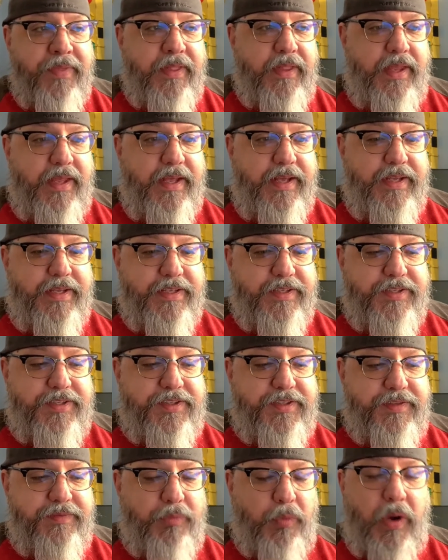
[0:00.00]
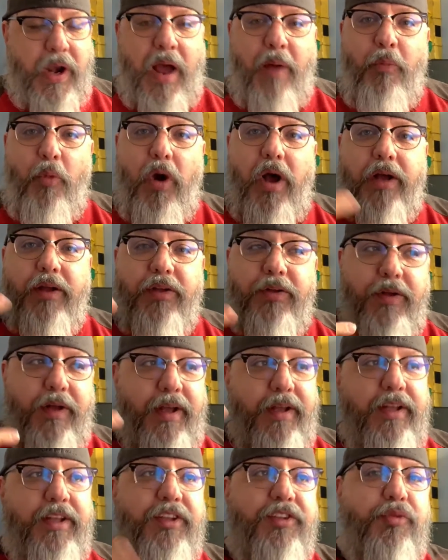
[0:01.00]
is when I'm
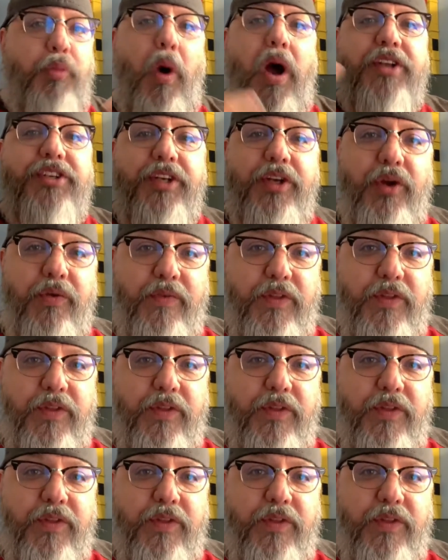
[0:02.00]
watching